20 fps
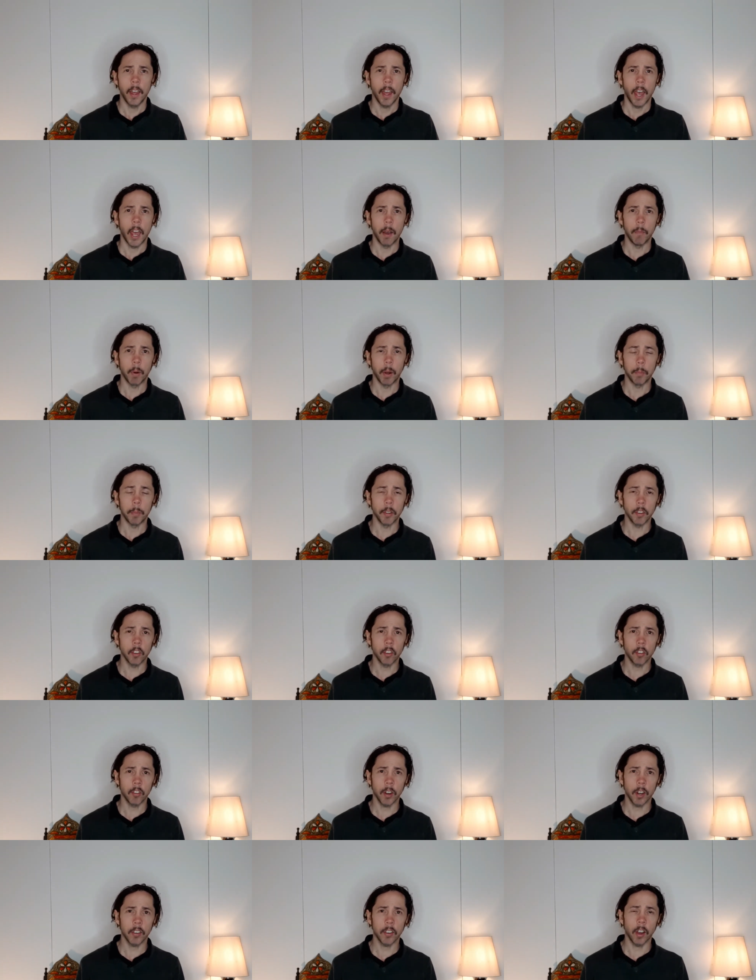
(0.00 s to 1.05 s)
And by business
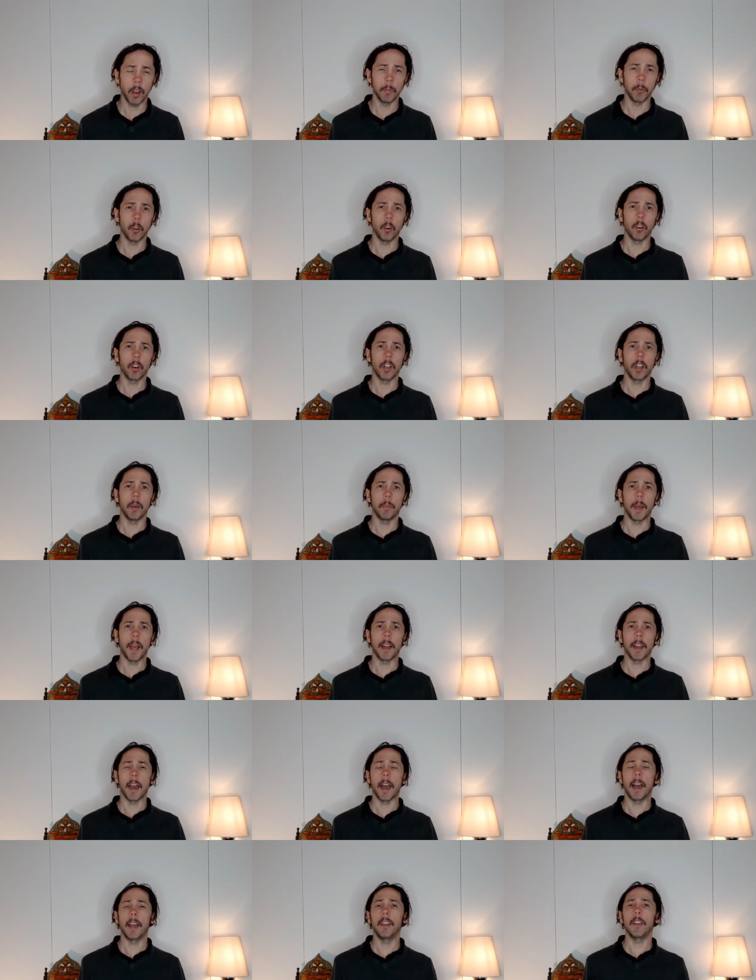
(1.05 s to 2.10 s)
structure, I'm talking about,
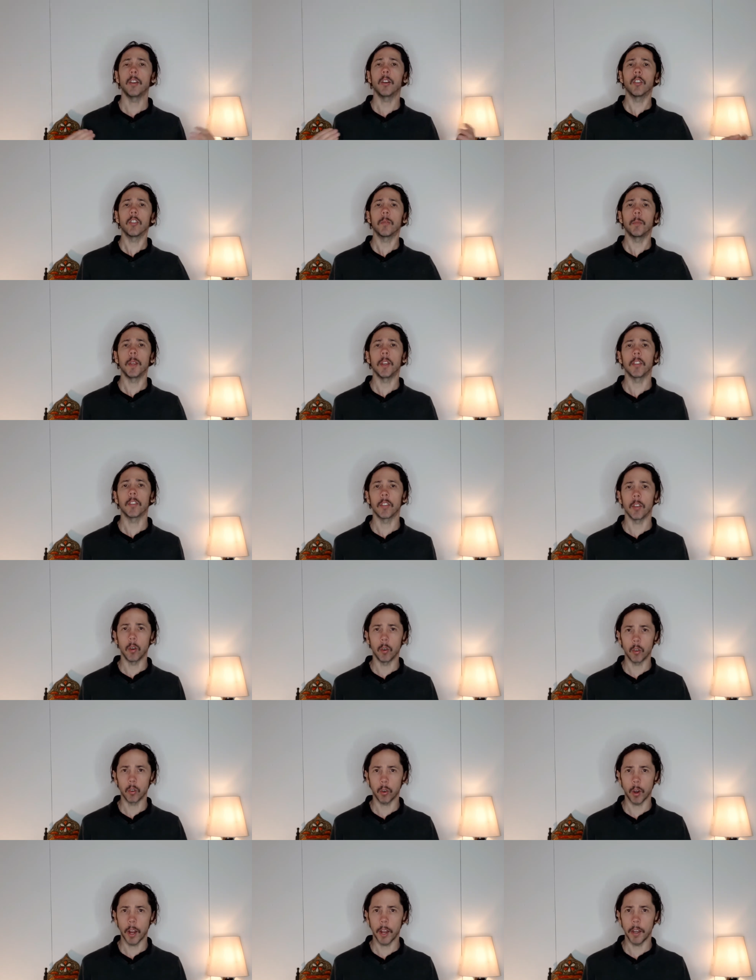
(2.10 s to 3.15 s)
are you going to be a sole
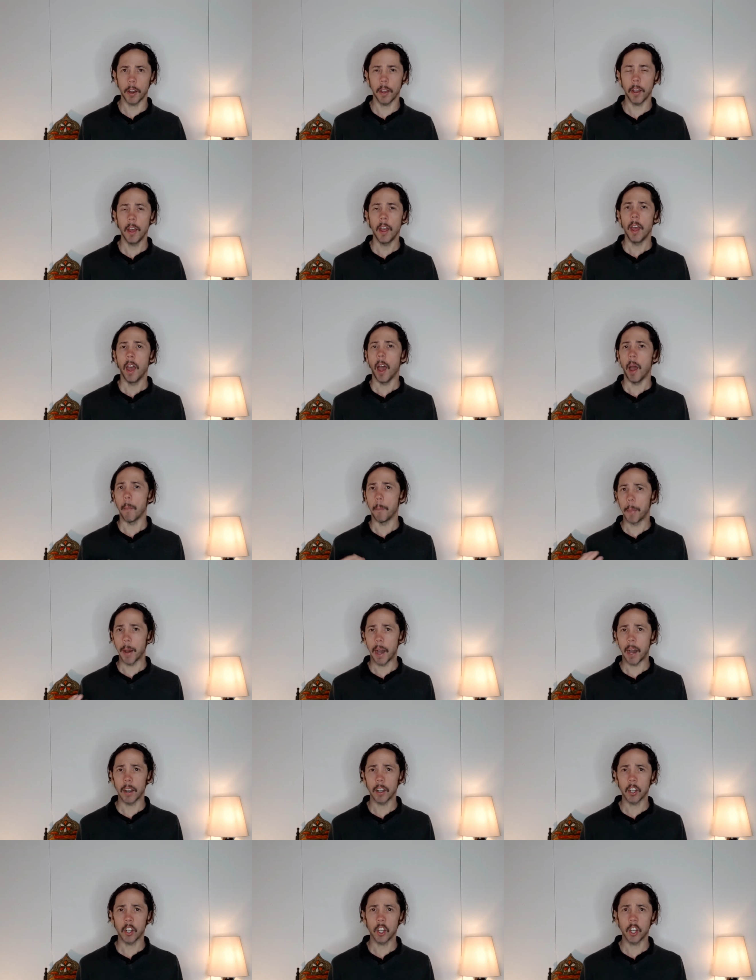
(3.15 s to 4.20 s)
trader, a
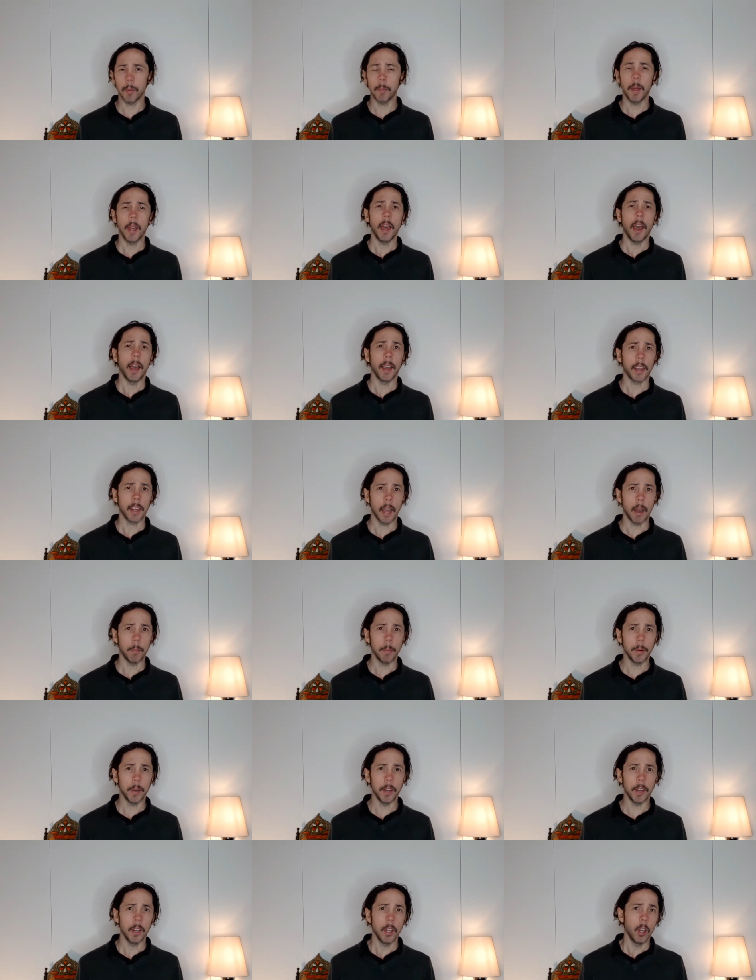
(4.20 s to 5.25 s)
partnership, a
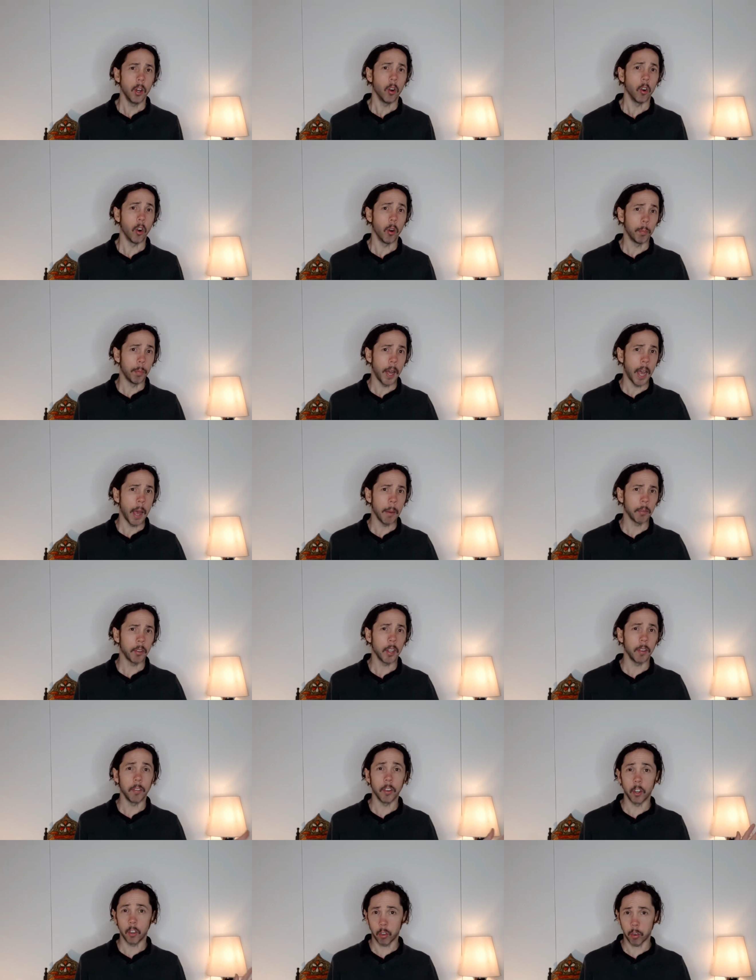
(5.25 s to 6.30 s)
company, or perhaps
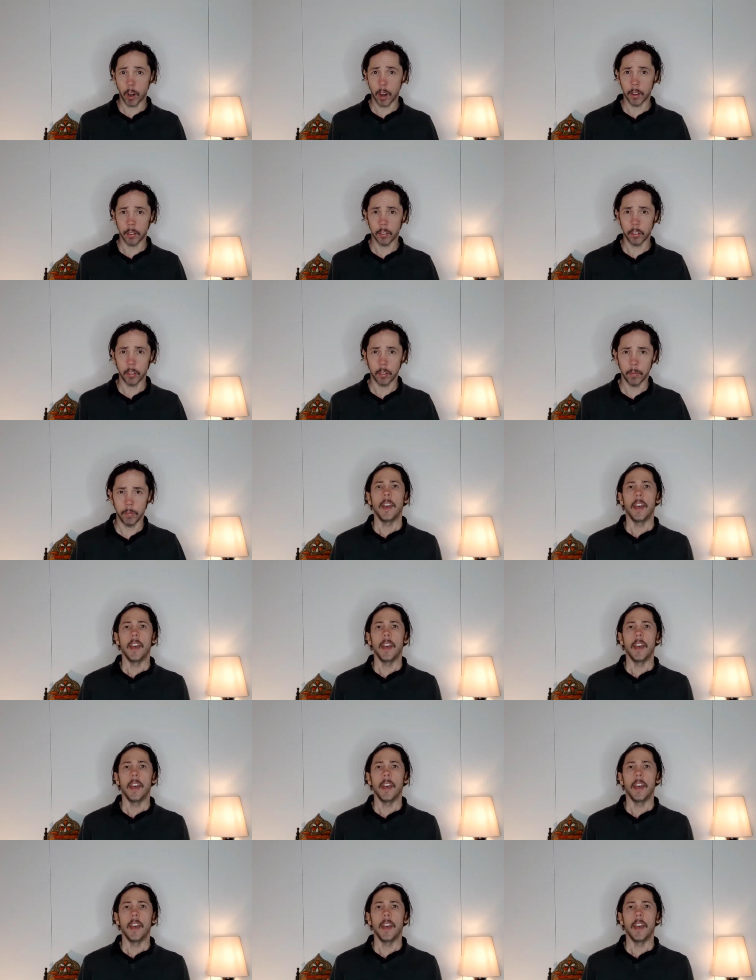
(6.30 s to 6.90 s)
even a trust?